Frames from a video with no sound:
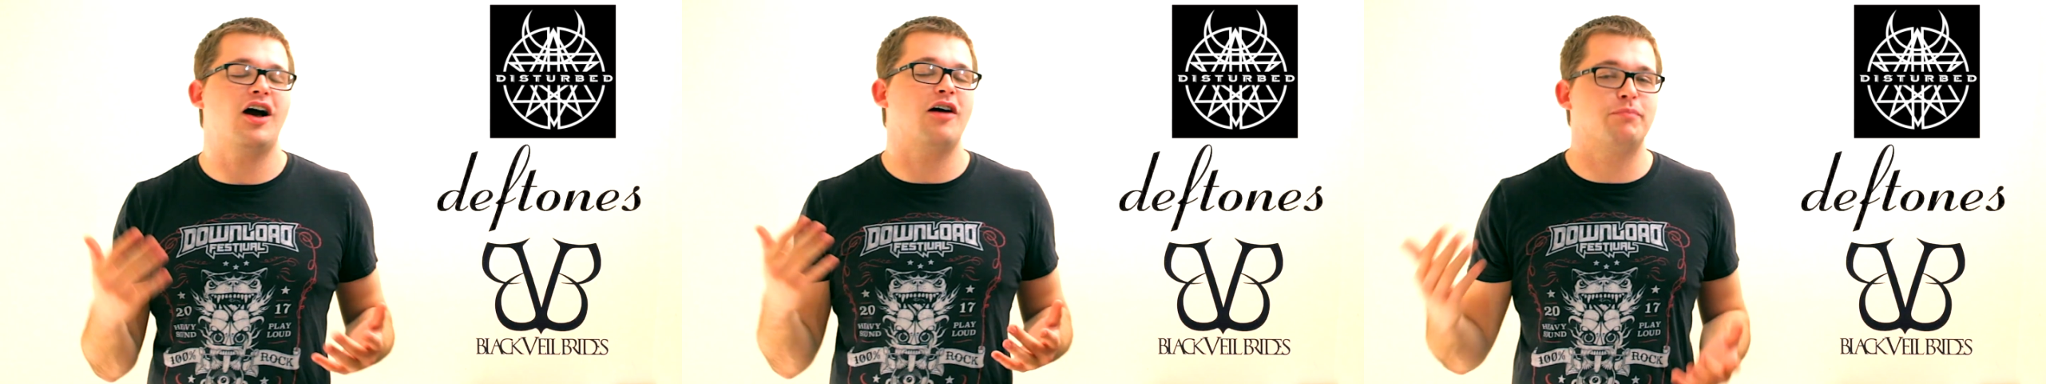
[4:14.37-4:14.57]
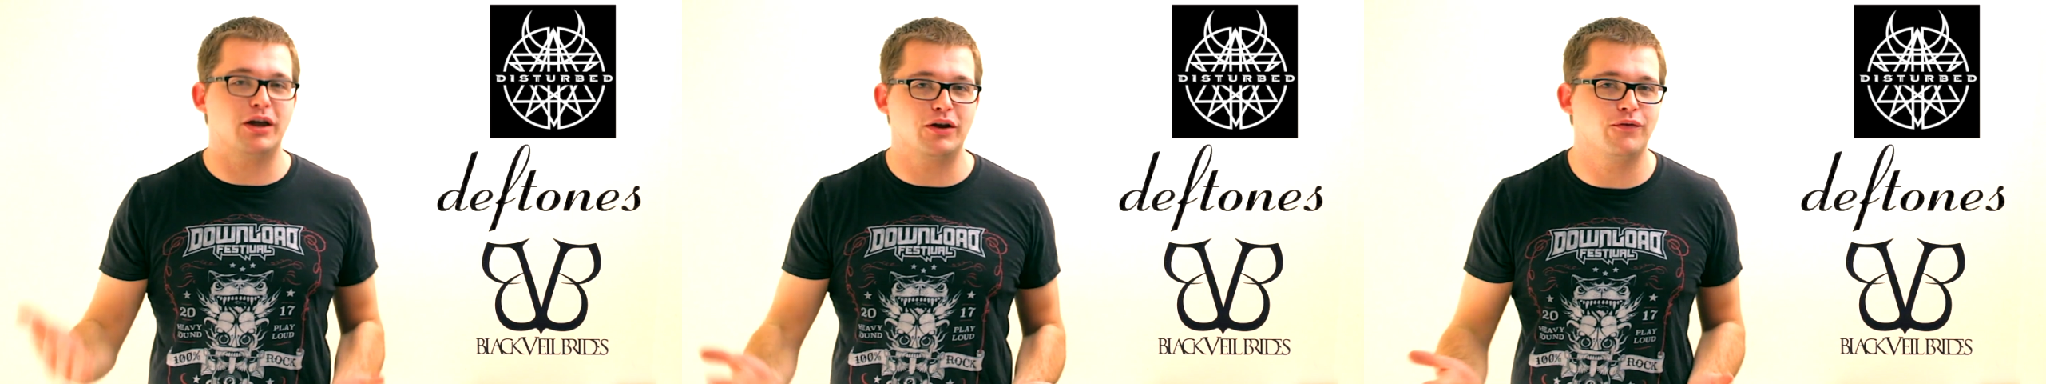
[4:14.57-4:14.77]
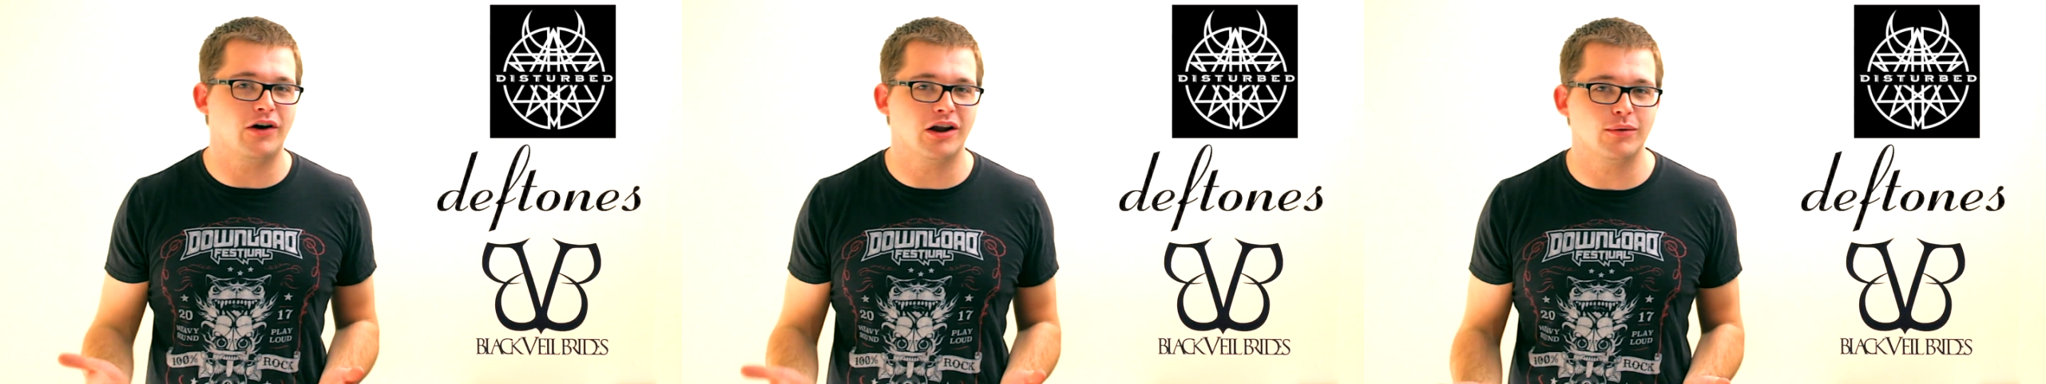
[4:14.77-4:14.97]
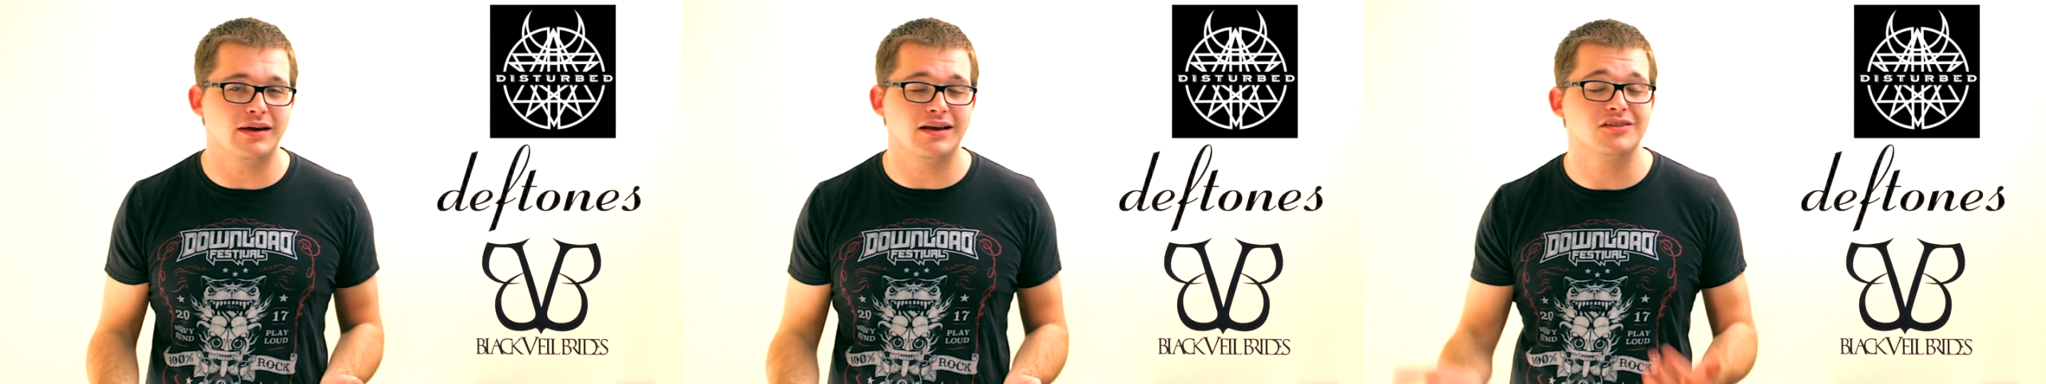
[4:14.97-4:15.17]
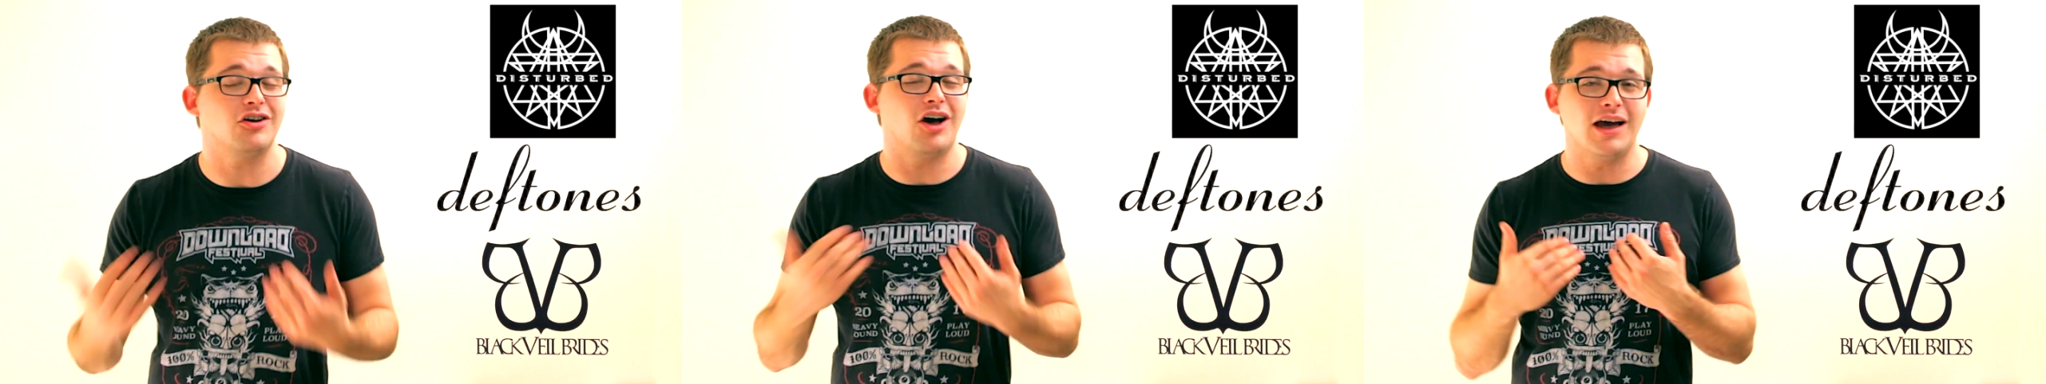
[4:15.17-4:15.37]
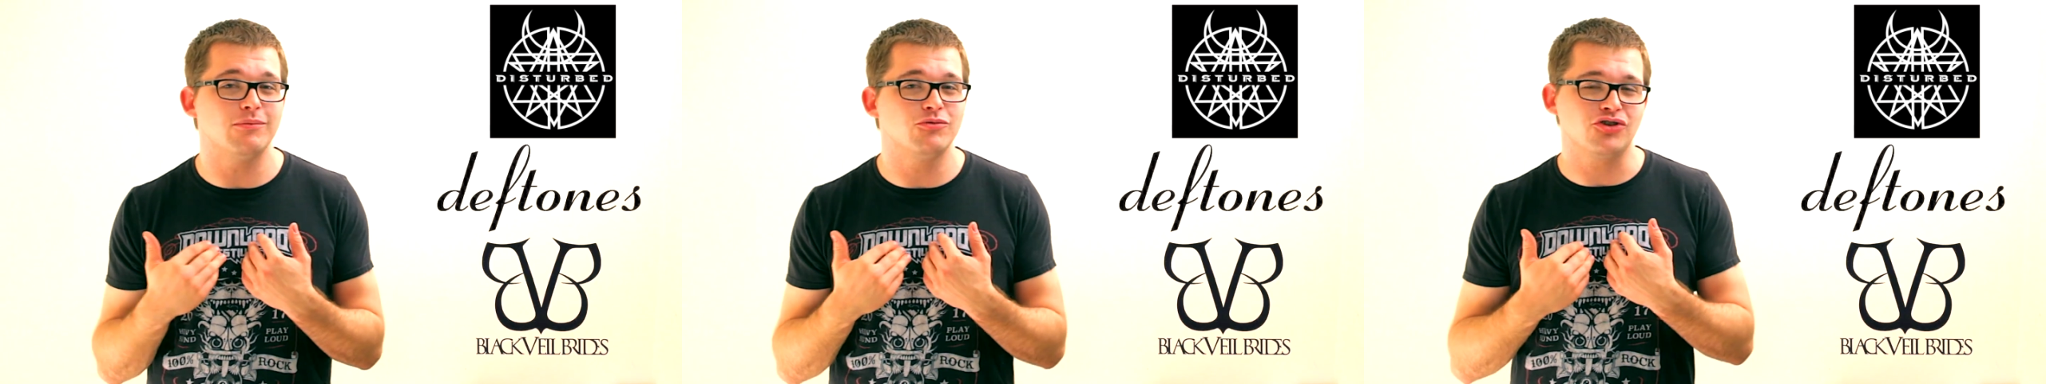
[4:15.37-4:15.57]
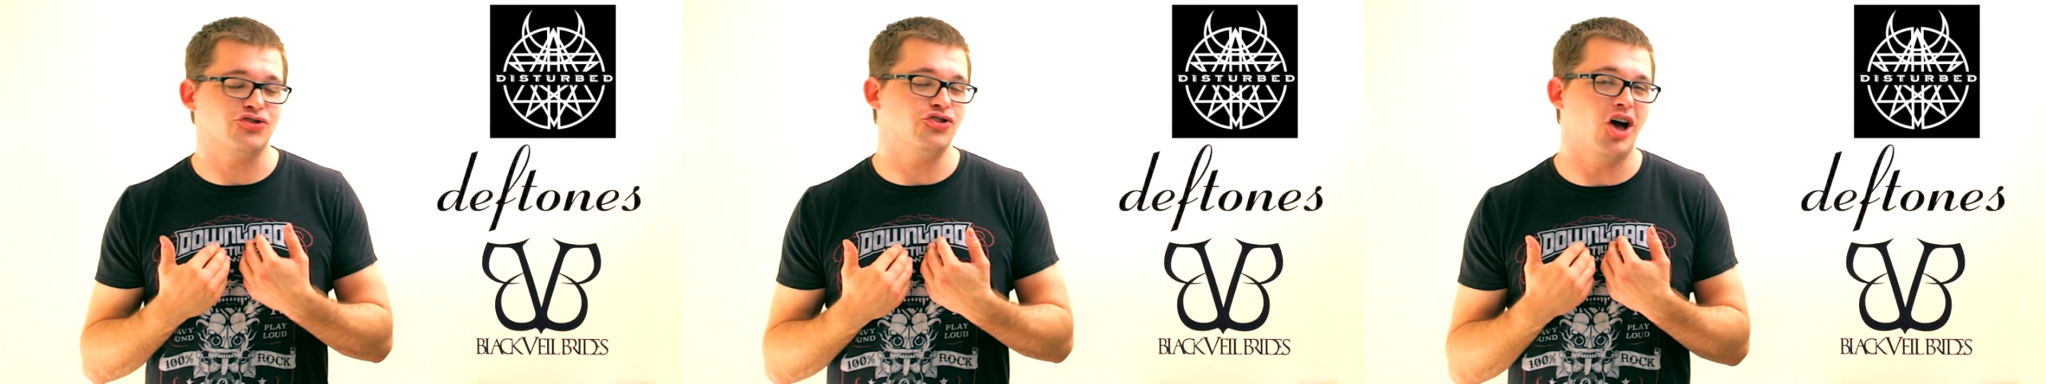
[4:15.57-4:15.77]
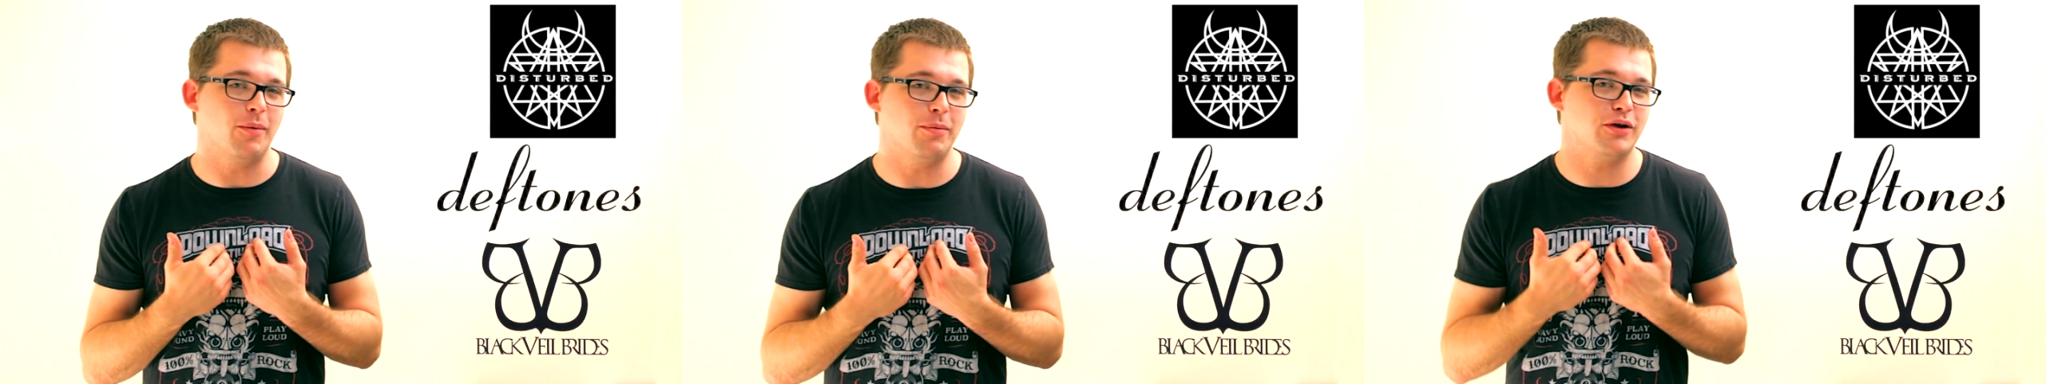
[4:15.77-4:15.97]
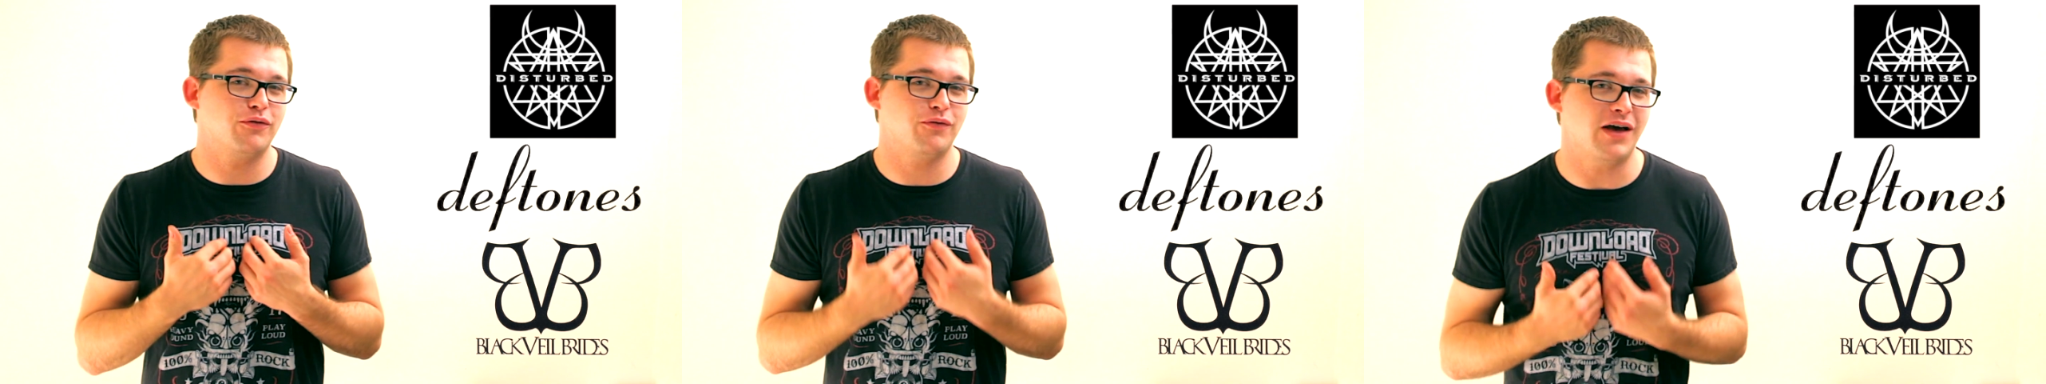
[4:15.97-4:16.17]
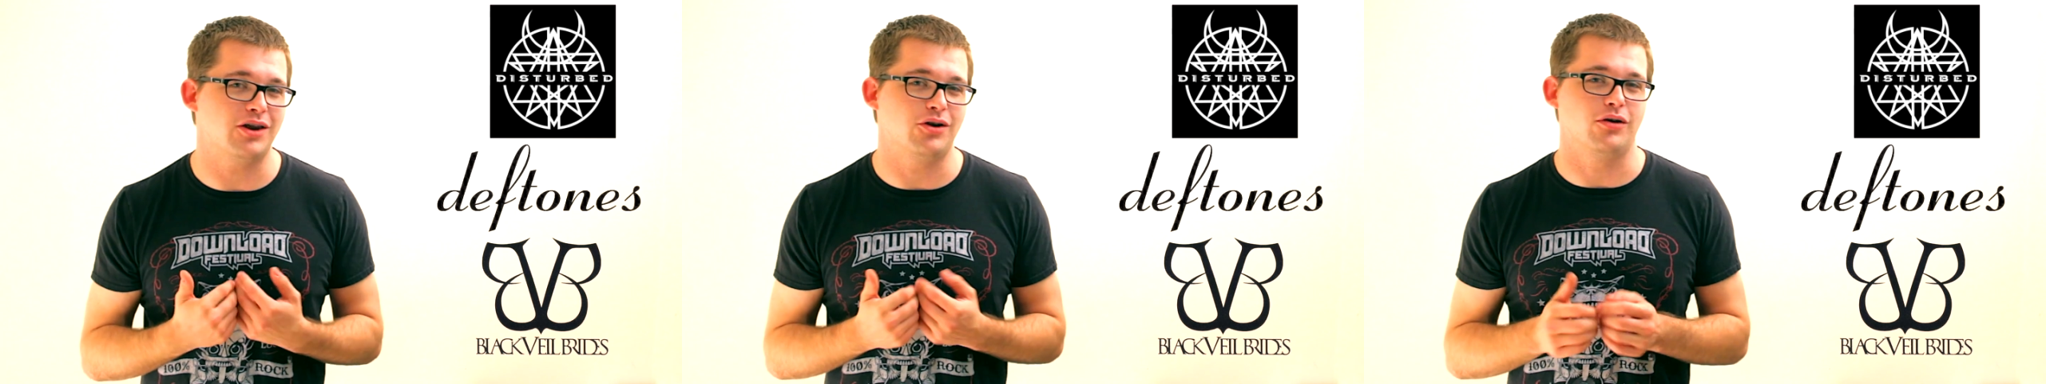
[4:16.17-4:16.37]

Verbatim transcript: have big followings, I'm just not a big fan